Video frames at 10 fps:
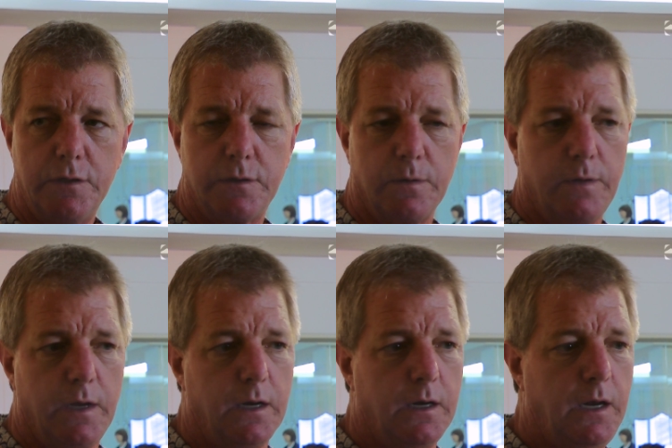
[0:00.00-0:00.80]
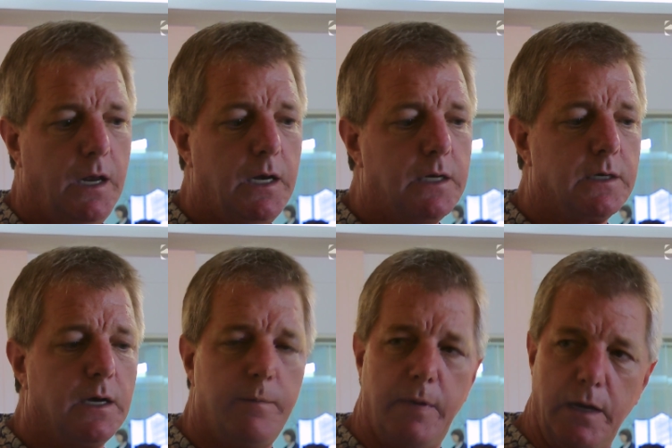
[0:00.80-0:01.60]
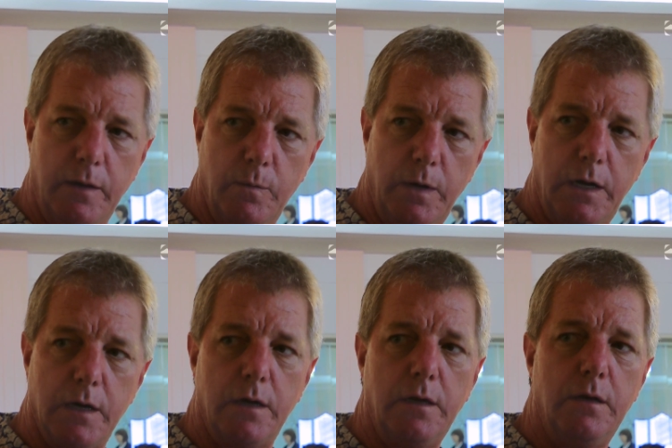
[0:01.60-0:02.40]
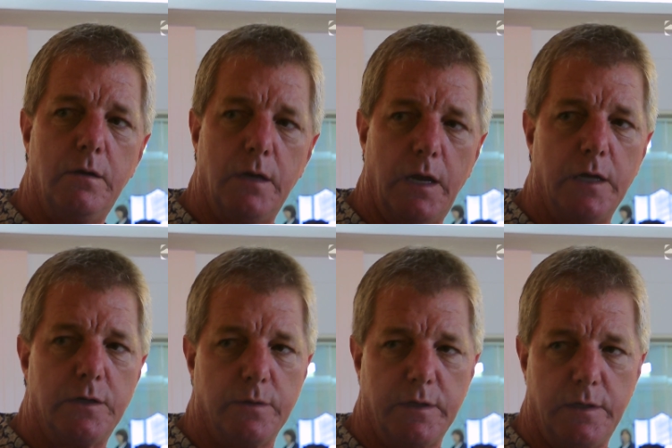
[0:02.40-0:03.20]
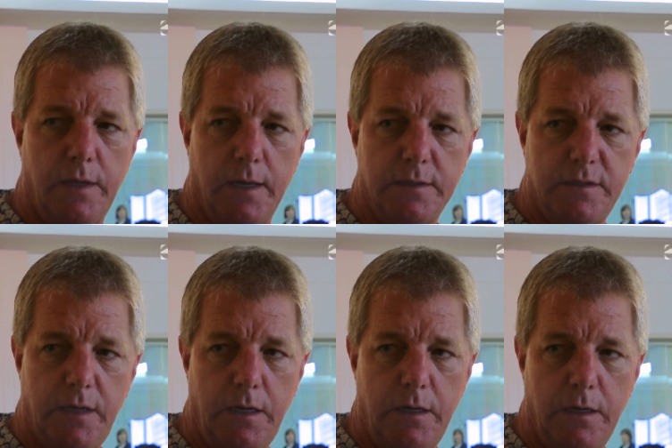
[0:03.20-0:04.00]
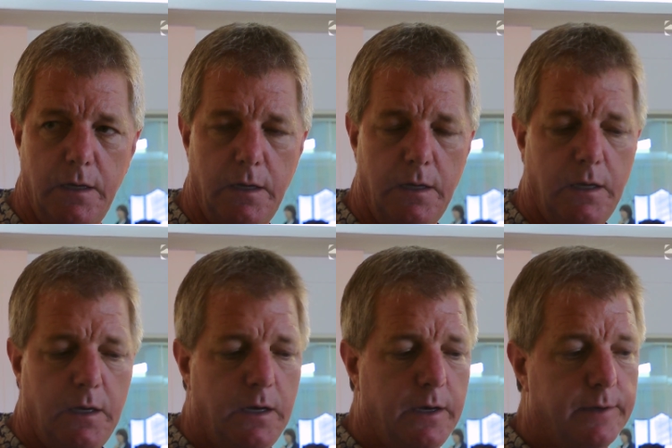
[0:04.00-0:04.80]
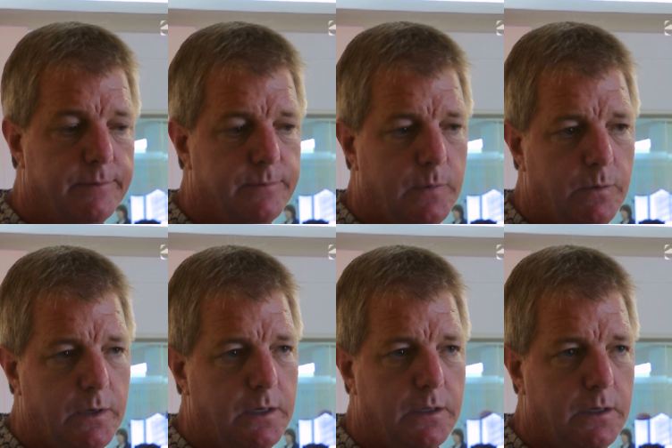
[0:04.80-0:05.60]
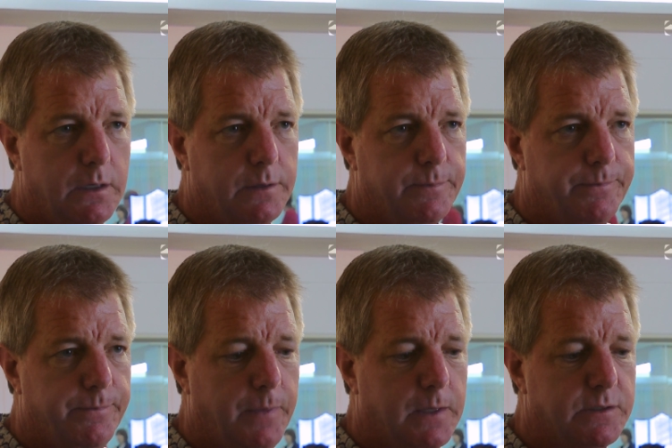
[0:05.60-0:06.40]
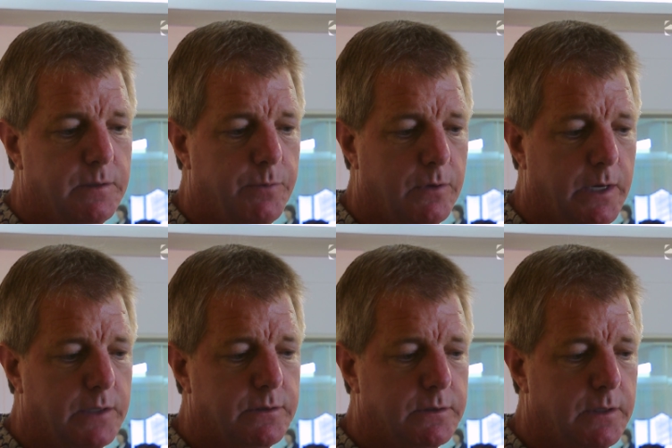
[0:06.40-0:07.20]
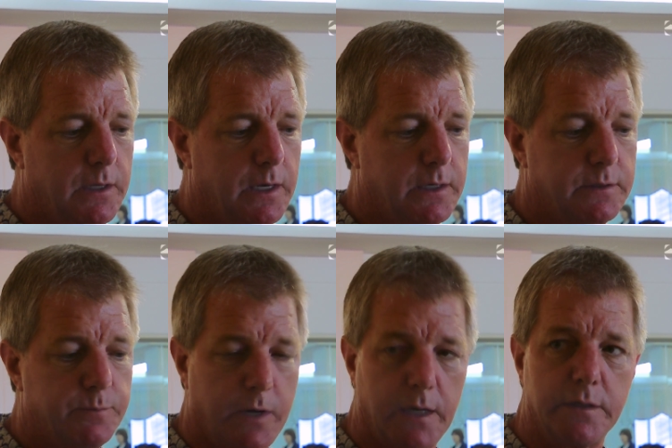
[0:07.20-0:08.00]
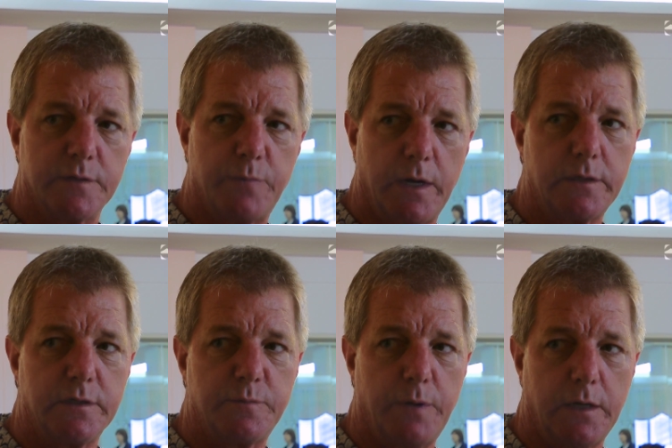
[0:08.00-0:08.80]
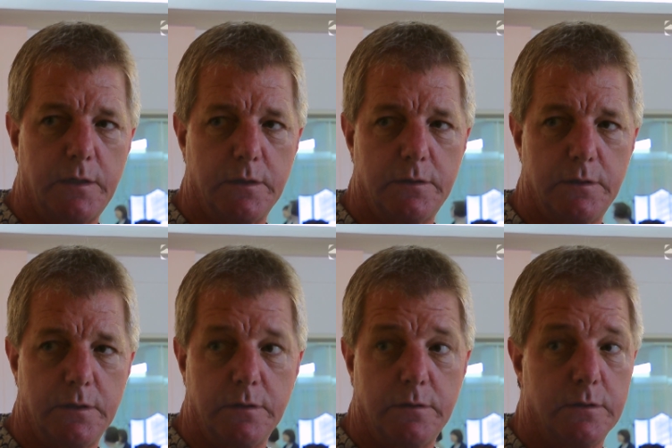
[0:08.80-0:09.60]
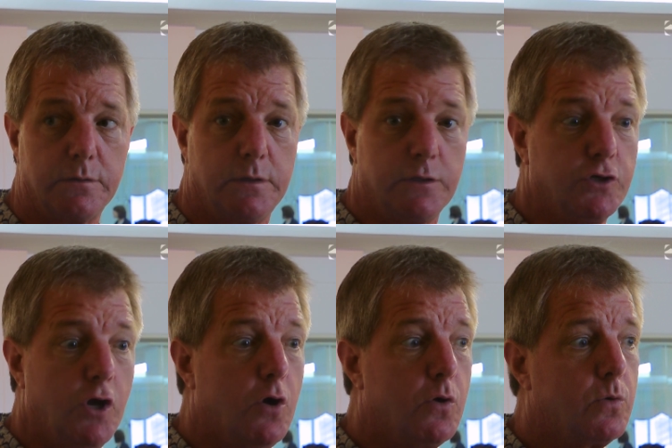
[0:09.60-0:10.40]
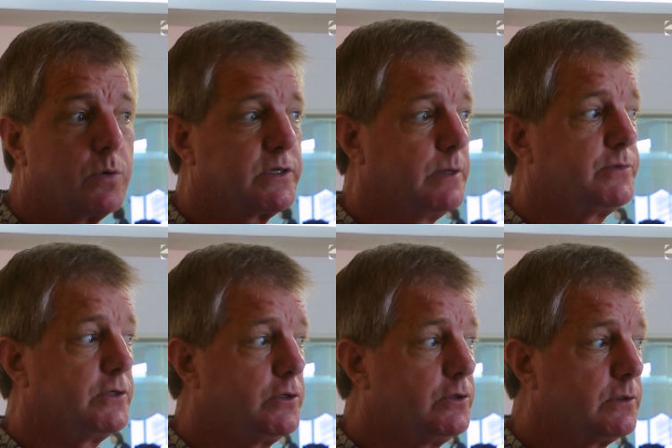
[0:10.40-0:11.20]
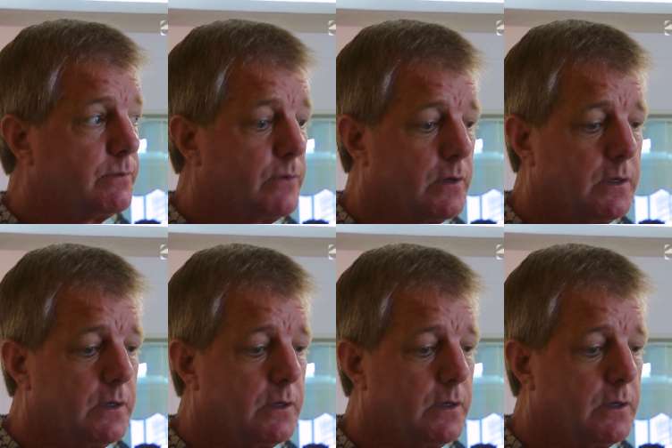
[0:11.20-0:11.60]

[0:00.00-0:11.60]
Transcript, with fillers: So that anytime, anywhere, you can enter into that state. And really the, the simple answer to that is practice, practice, practice. There, there's, there's no substitution for